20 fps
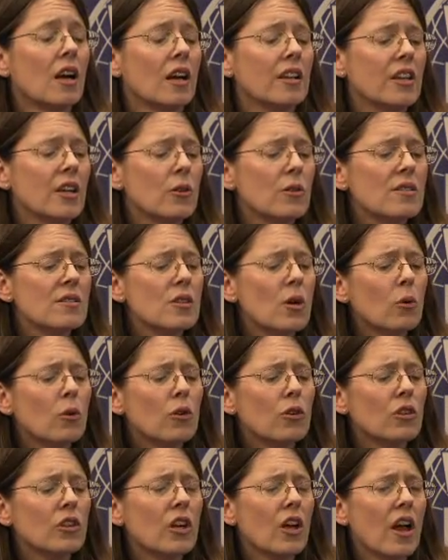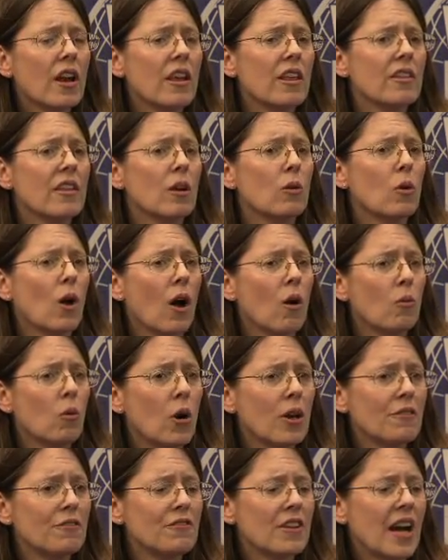You know, it's so early on. I think
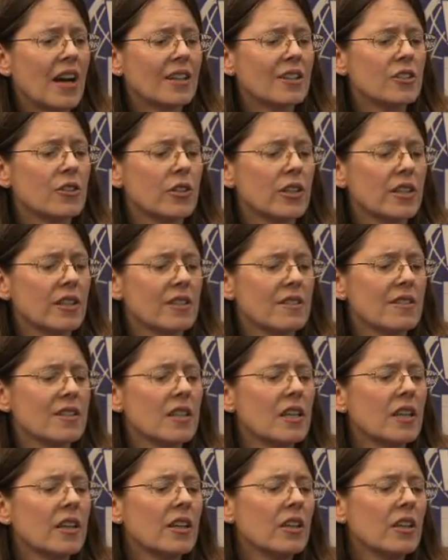one factor is,